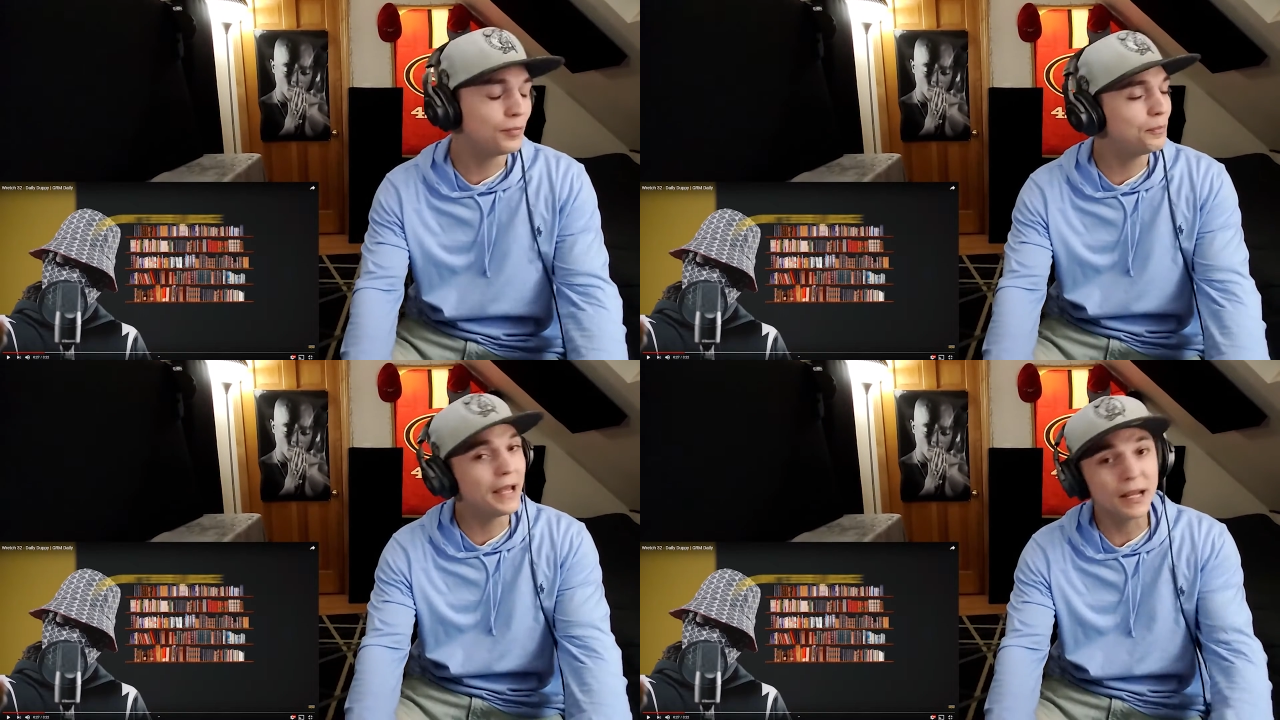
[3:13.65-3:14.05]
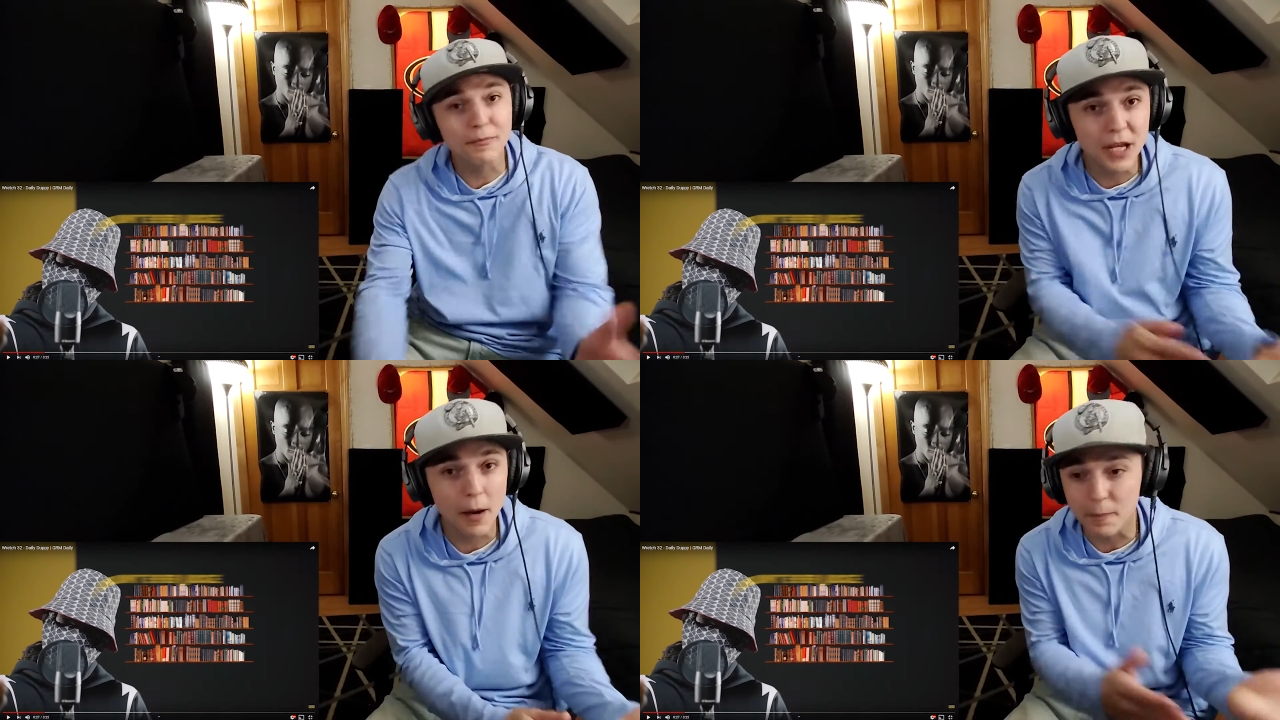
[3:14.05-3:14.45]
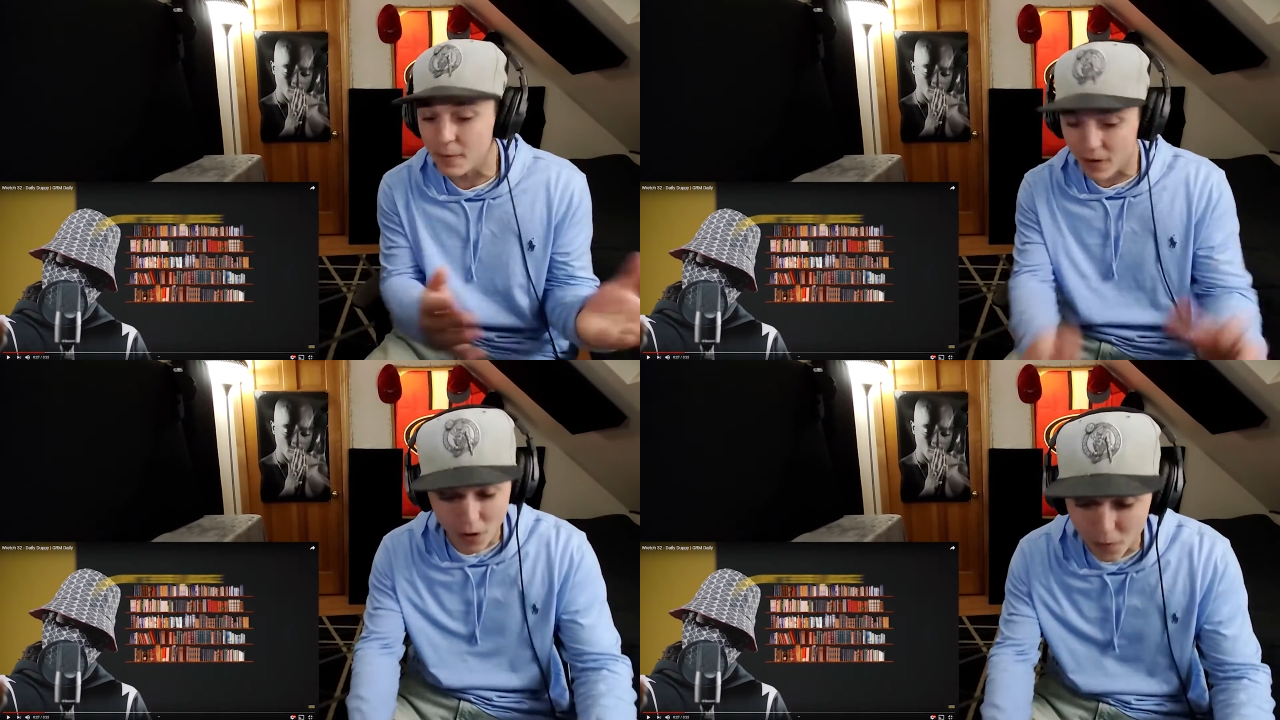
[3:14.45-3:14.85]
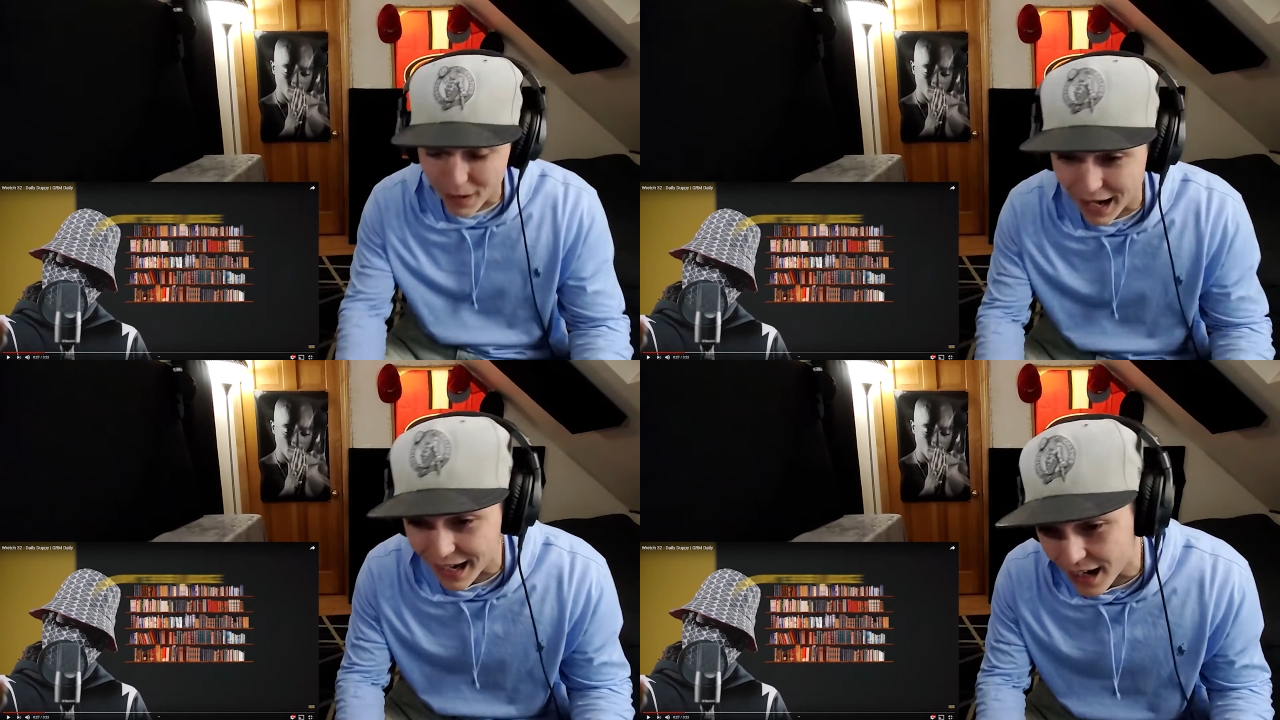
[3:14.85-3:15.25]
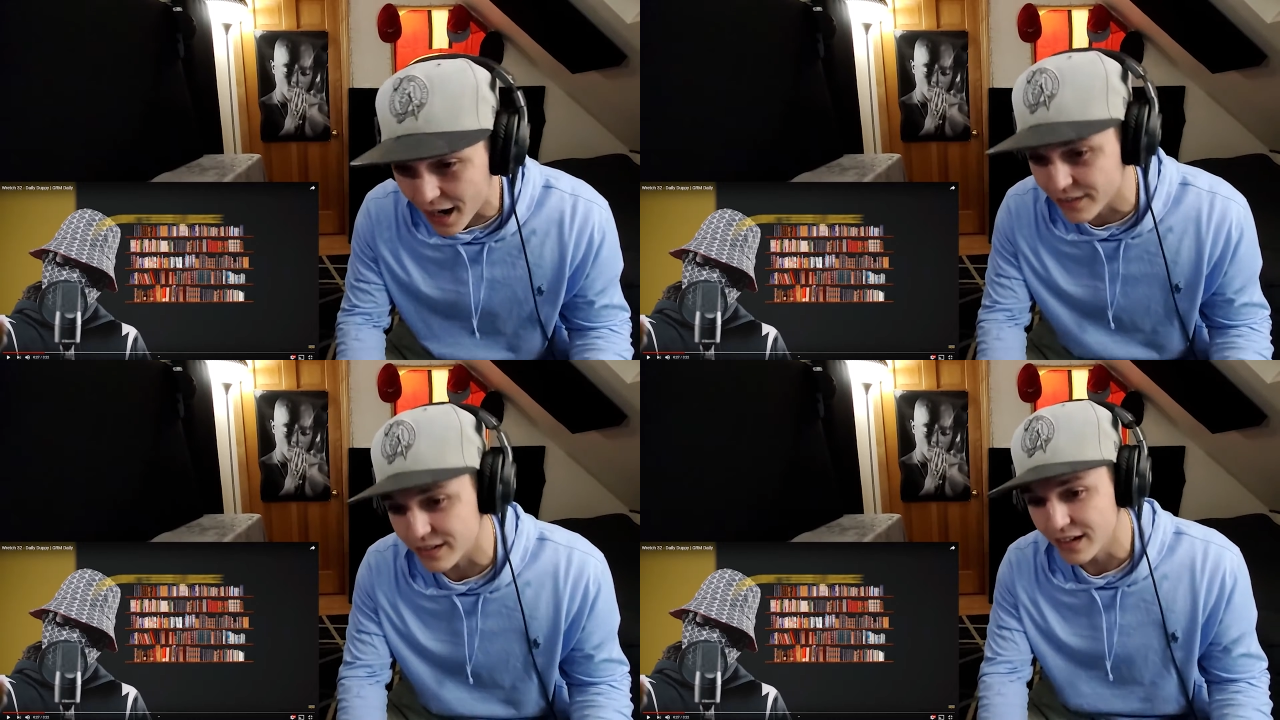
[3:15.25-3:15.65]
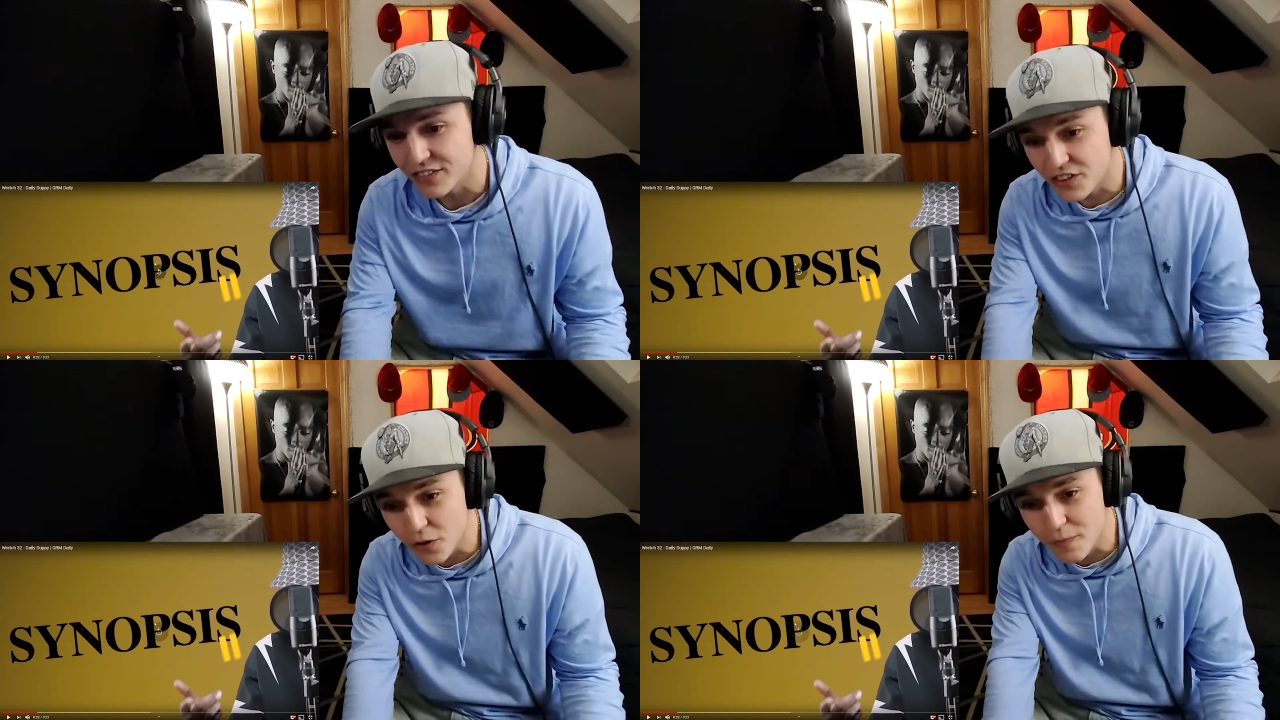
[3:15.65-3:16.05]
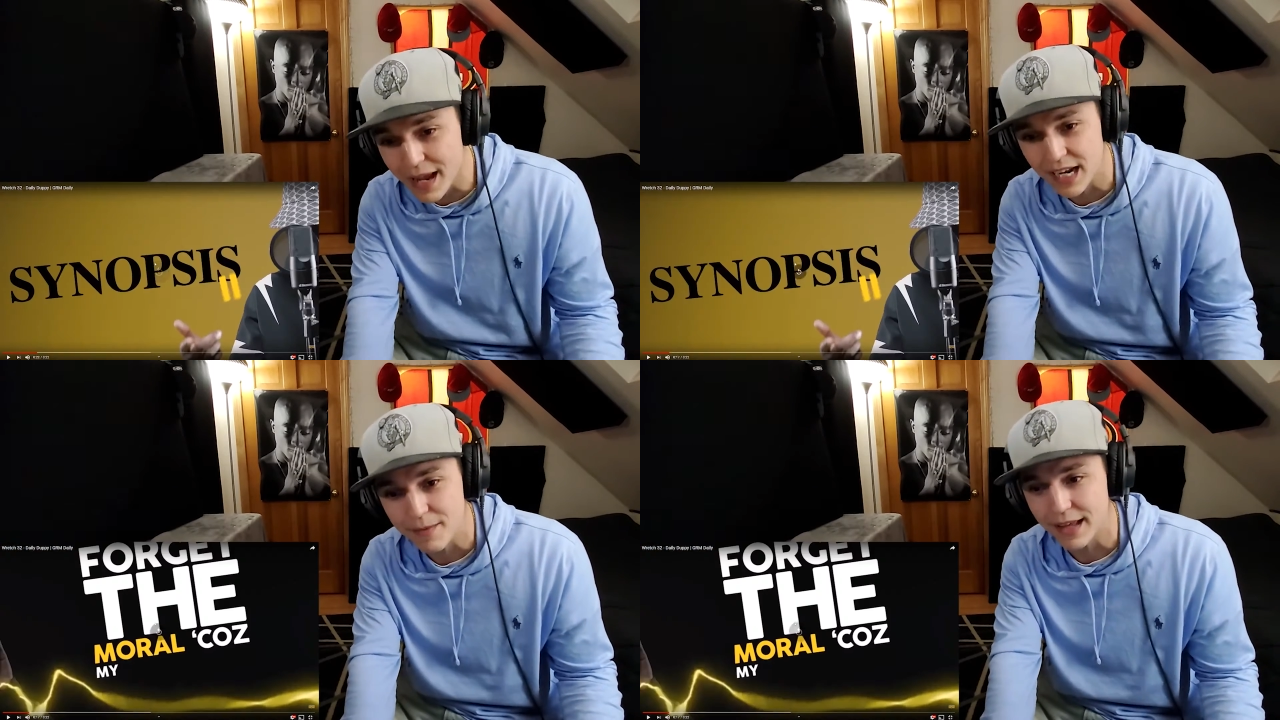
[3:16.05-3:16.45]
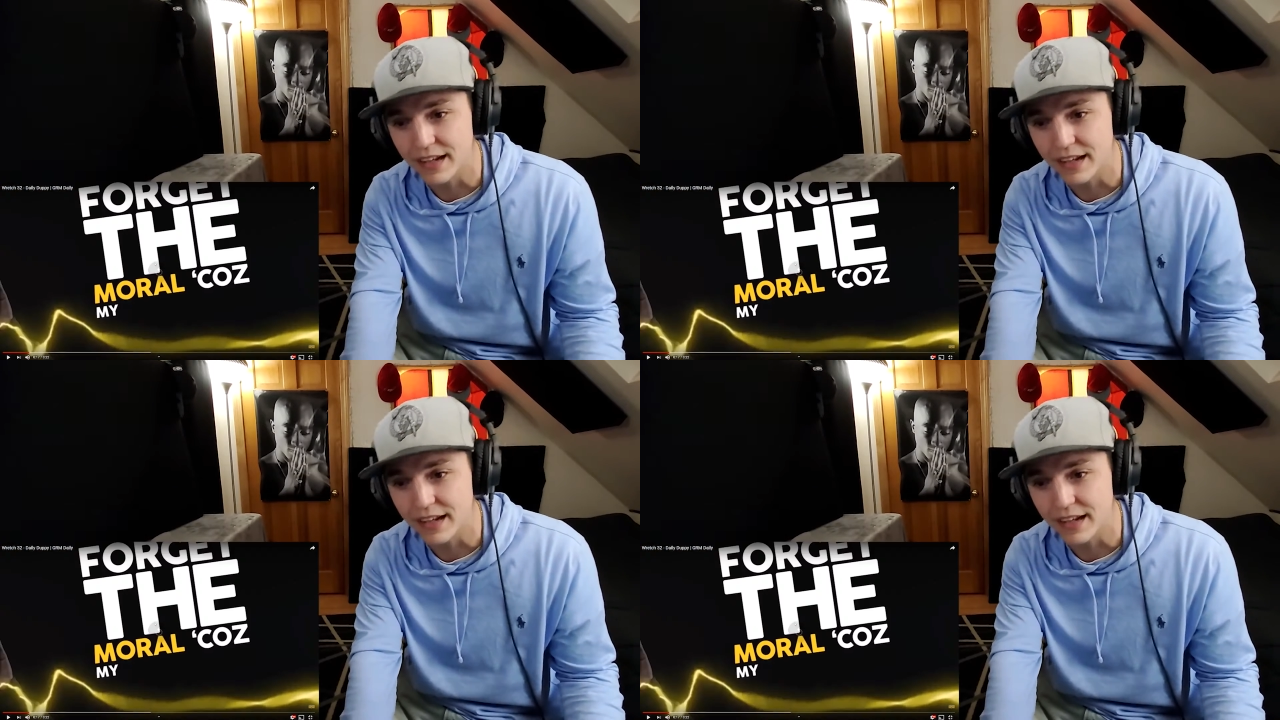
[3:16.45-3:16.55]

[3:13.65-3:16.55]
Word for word: pick me up. Oh my gosh, too many, man.